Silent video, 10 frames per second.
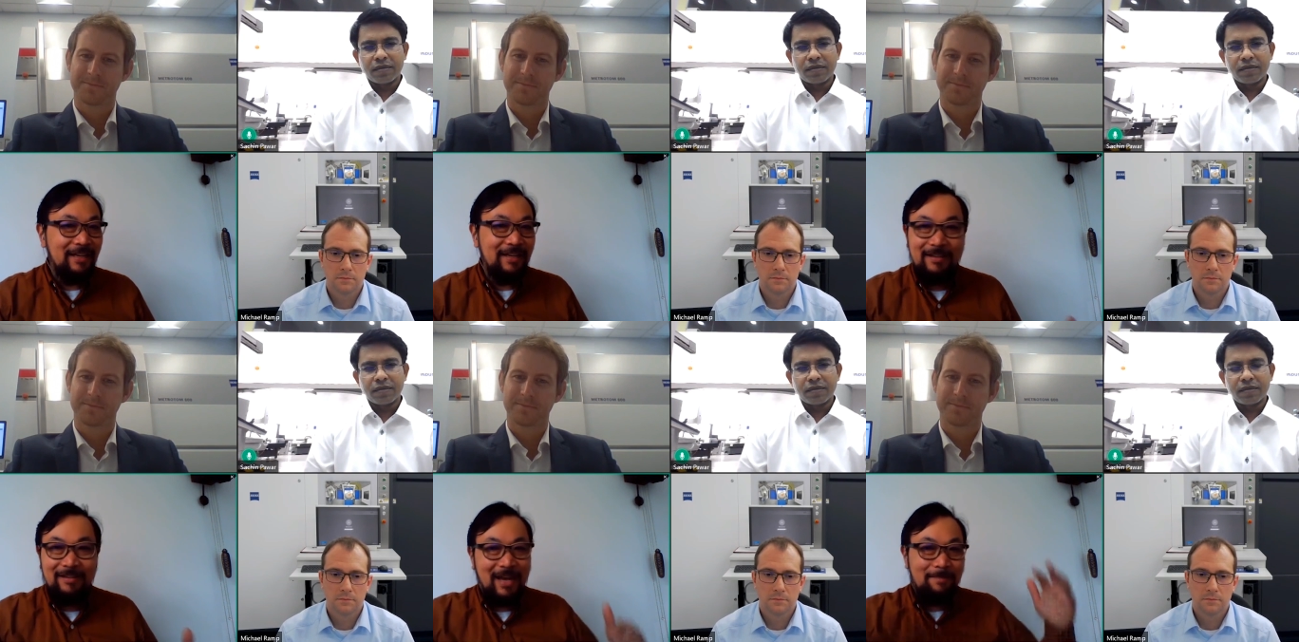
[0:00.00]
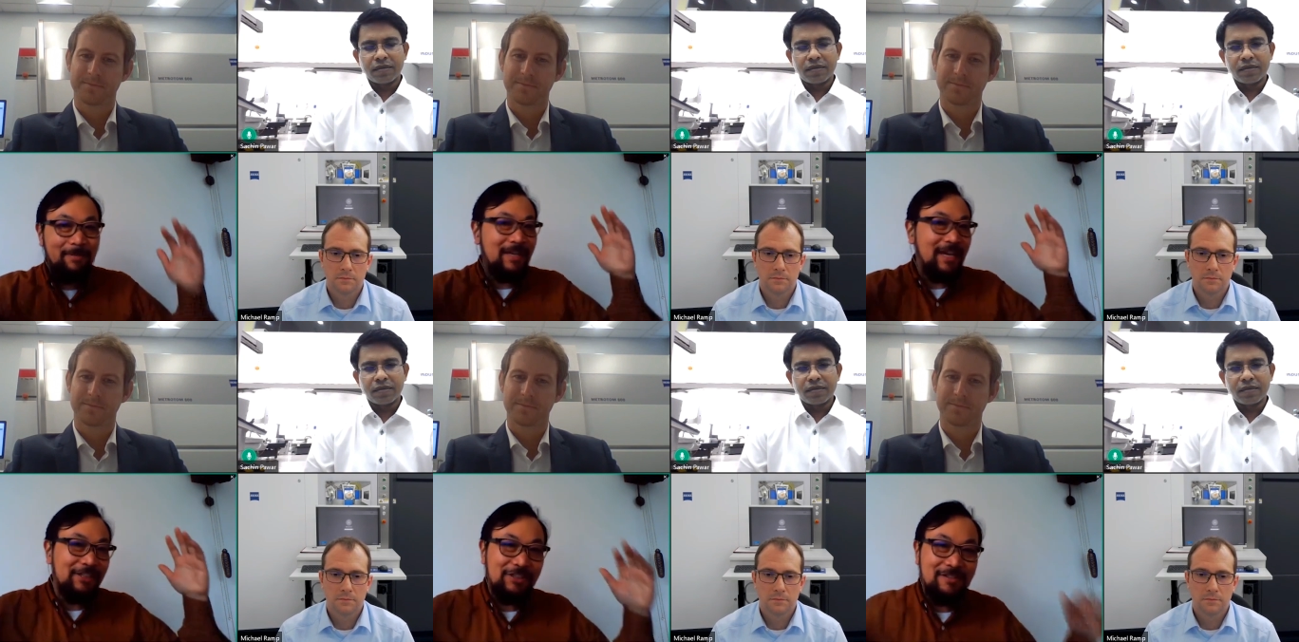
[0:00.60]
Speaker 1: any
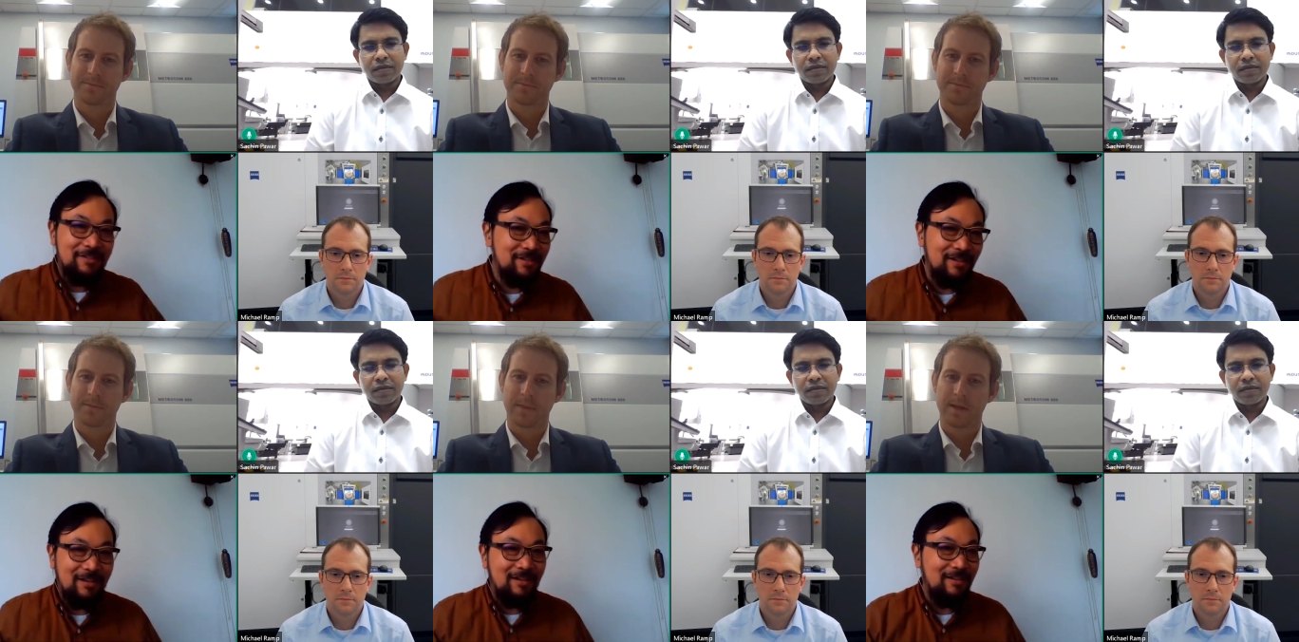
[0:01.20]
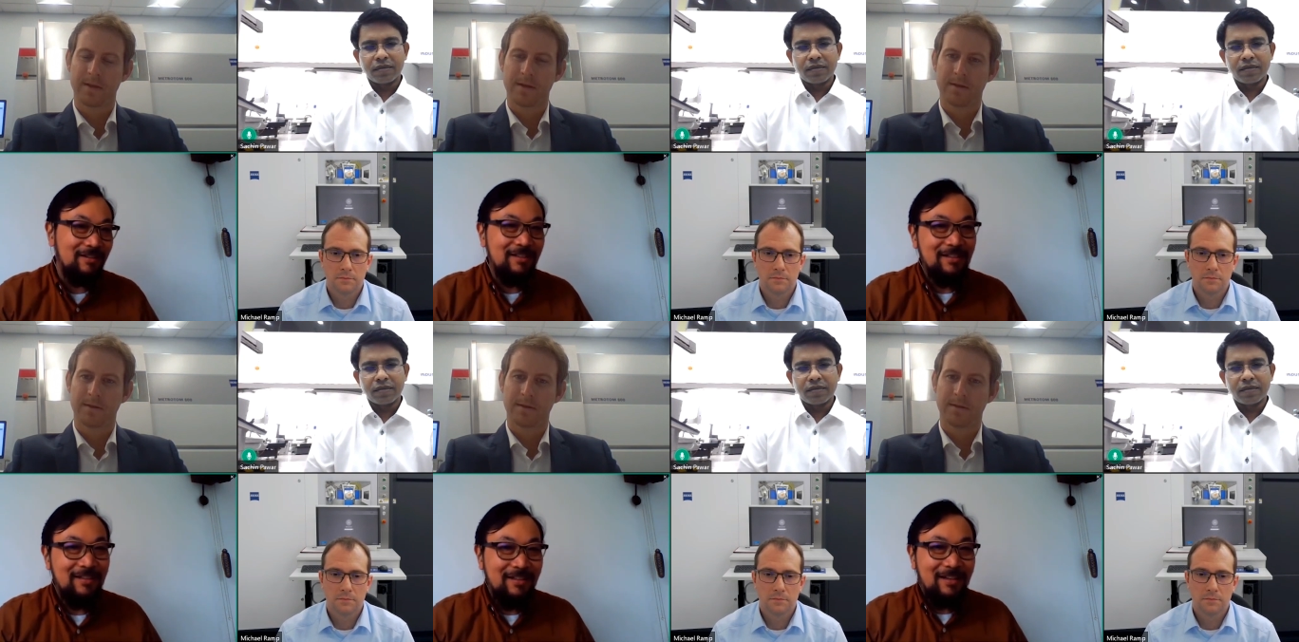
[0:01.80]
applications uh,
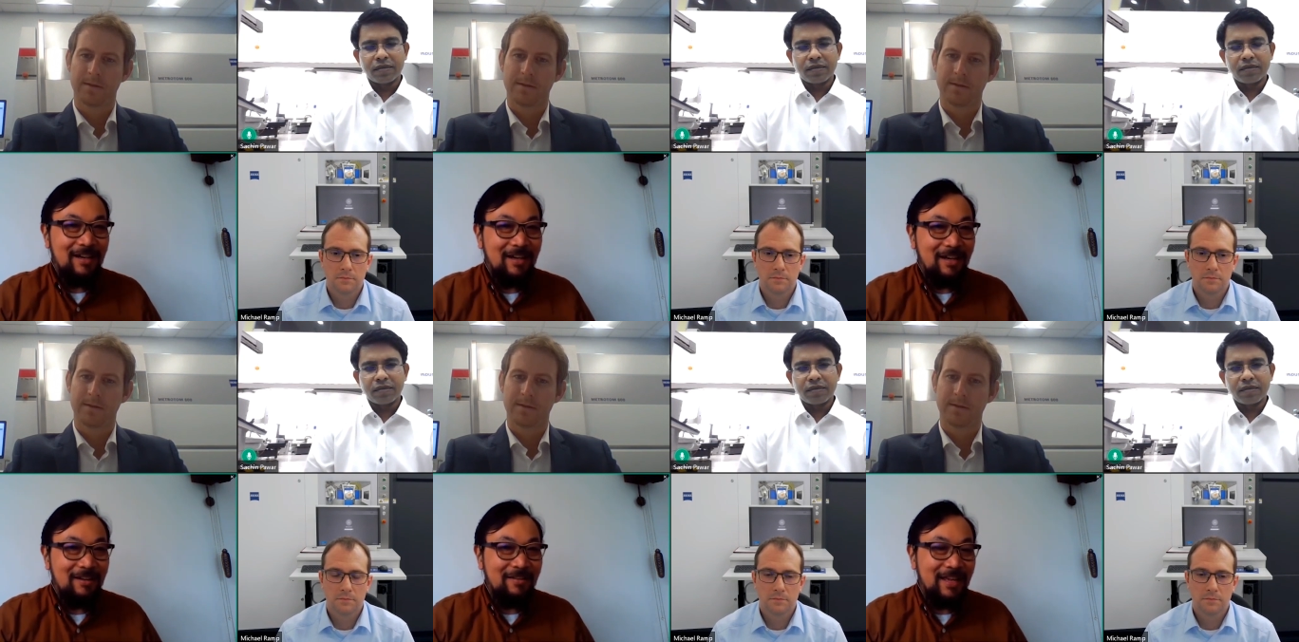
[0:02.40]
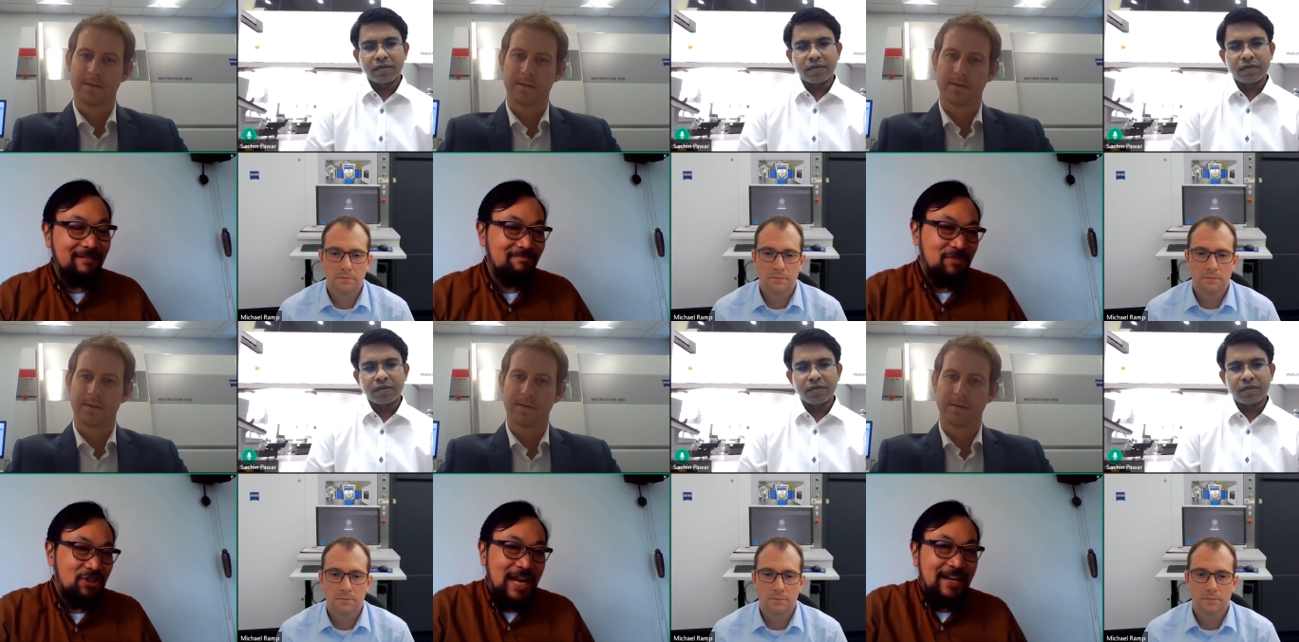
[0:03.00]
uh,
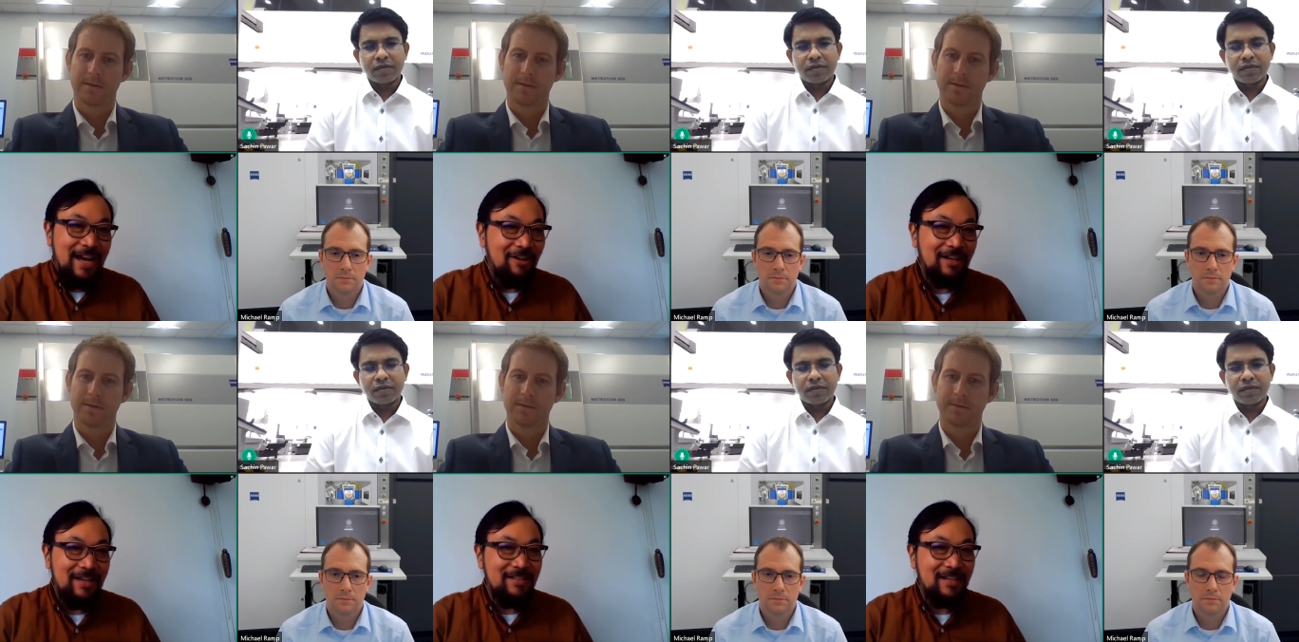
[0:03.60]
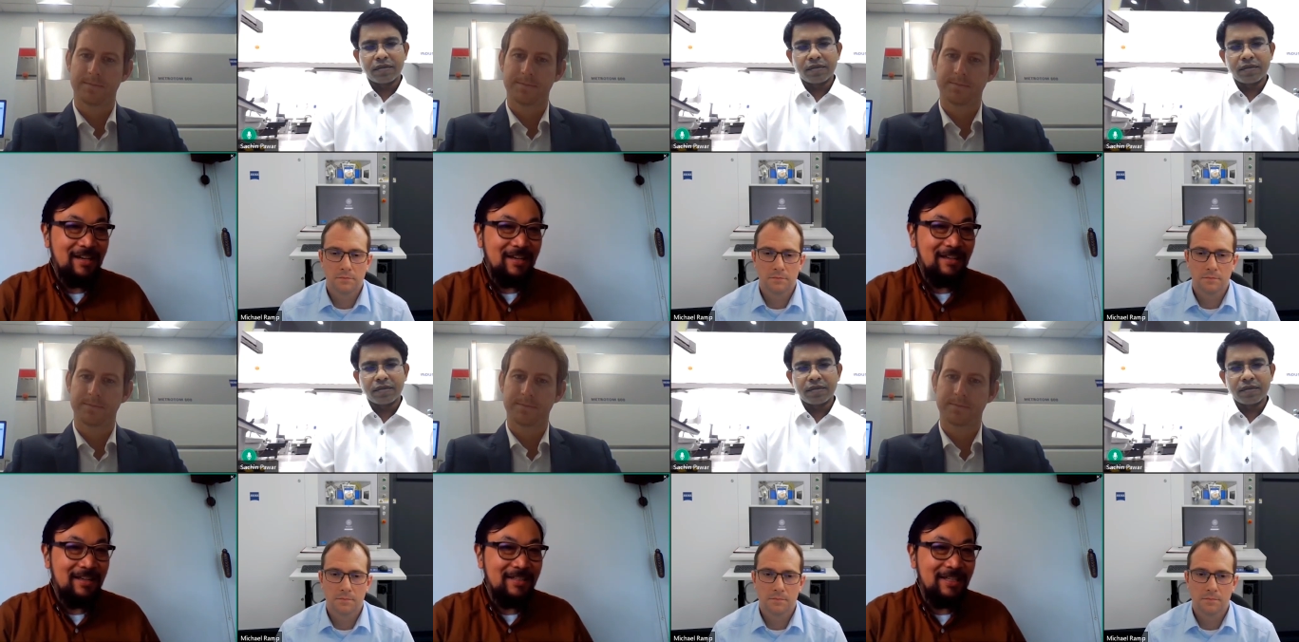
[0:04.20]
that stand out
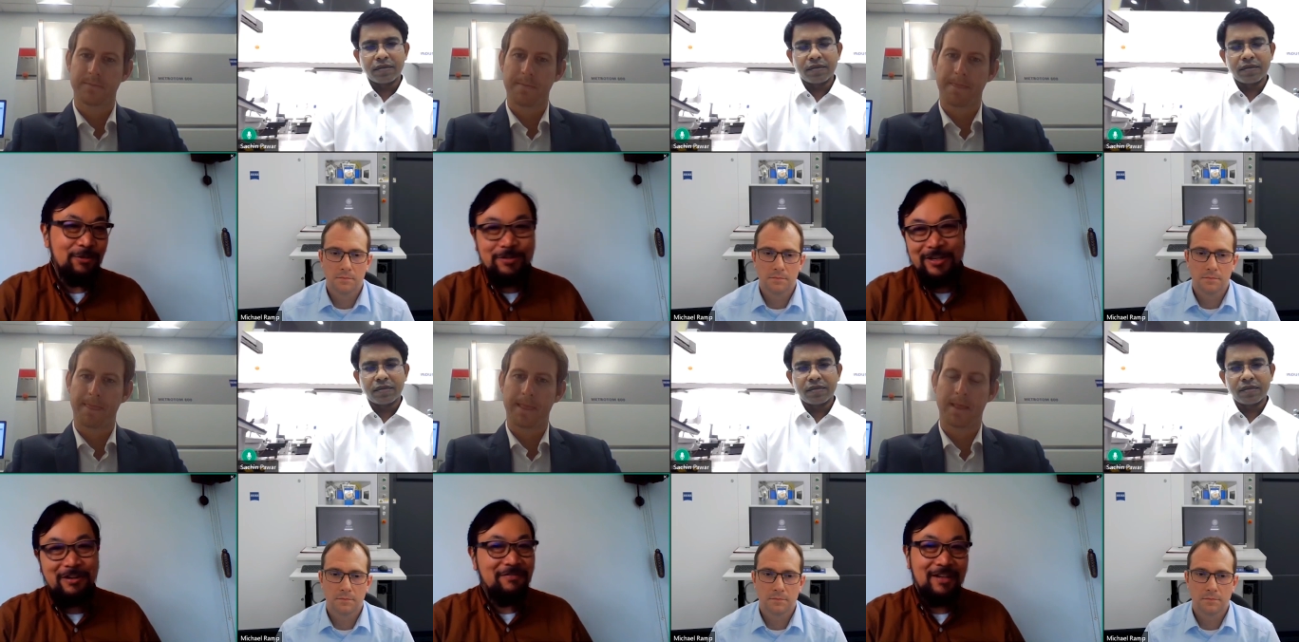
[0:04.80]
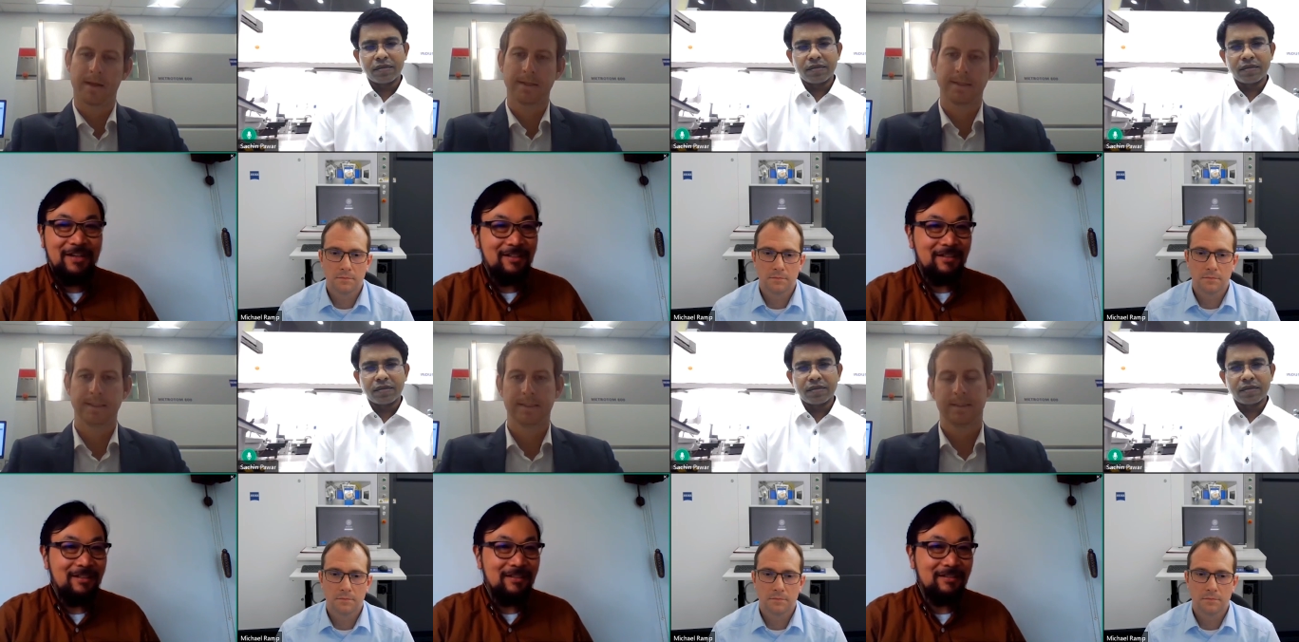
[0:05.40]
as uh, as interesting or
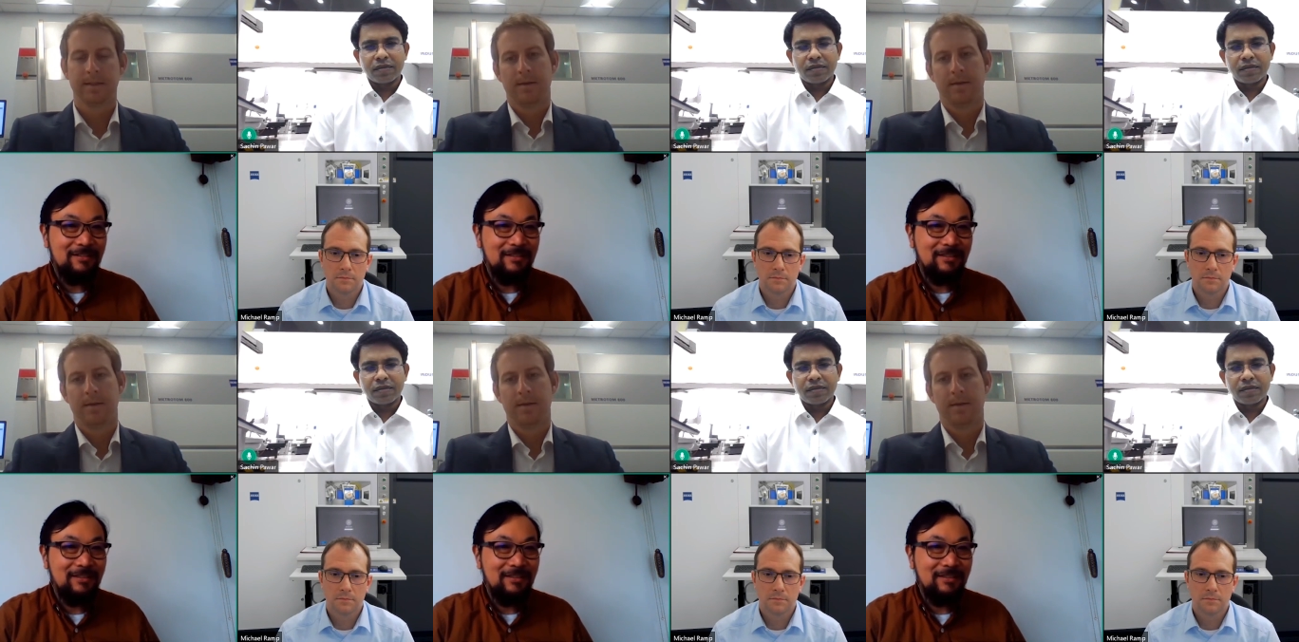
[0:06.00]
fun? Or